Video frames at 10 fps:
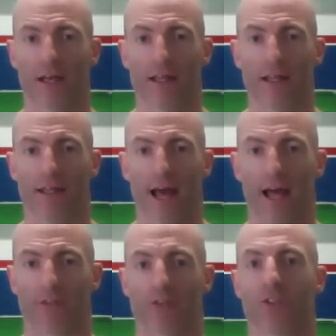
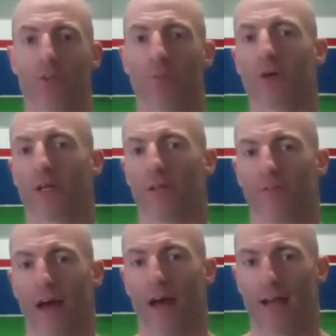that you're still burning
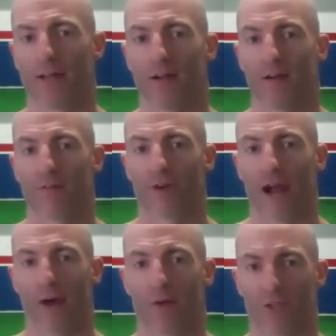fat for
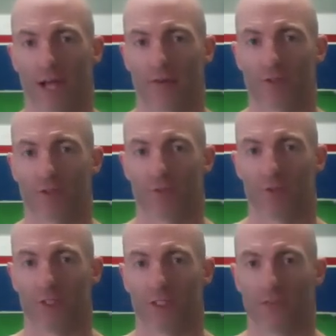hours after the
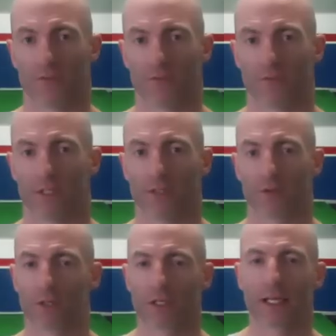routine. In
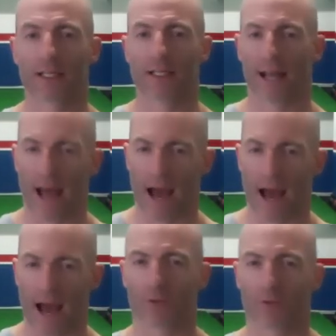order to get that
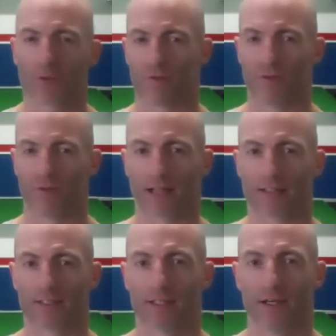afterburn
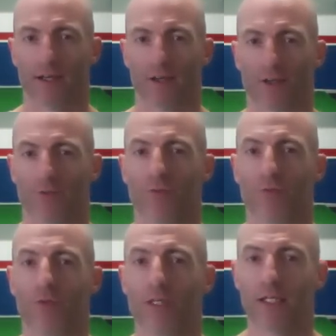effect, you
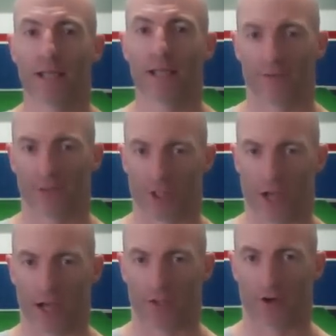really have to
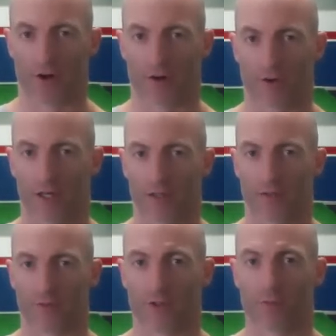jack your heart rate,
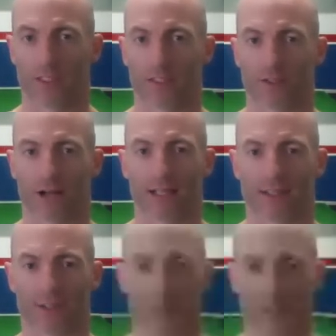which means there
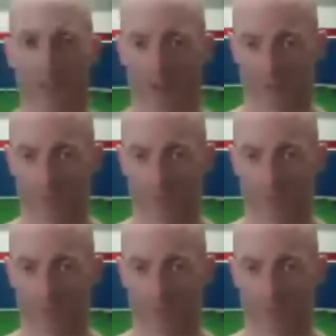has to be this